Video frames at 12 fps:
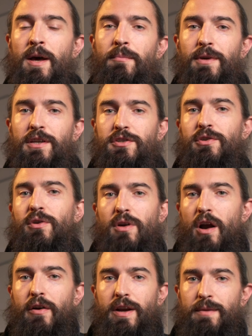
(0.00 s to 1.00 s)
because you're
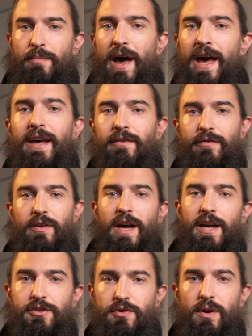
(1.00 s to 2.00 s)
already paying for
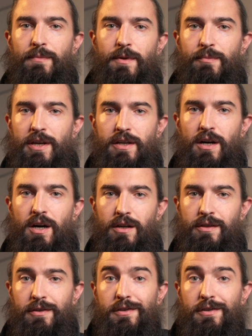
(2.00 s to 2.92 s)
that trim to be caulked.